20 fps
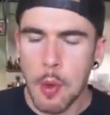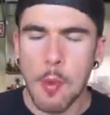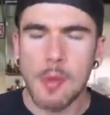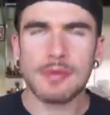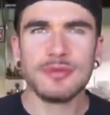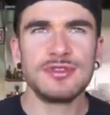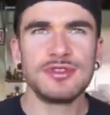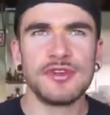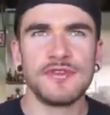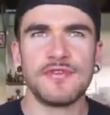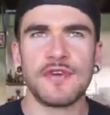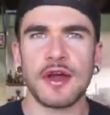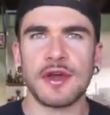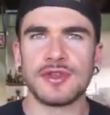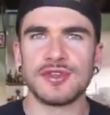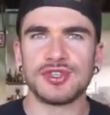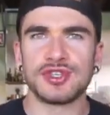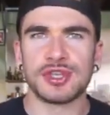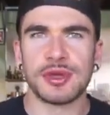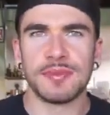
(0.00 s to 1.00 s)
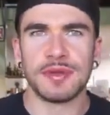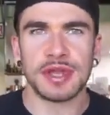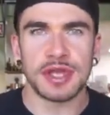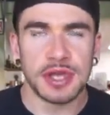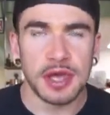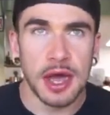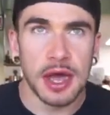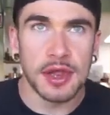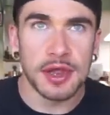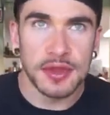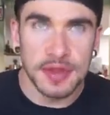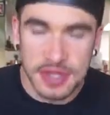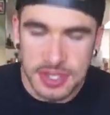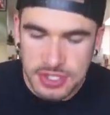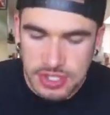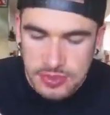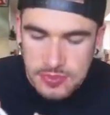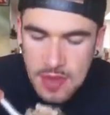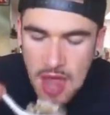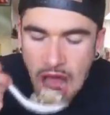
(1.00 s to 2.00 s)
What was the farthest somebody got on this?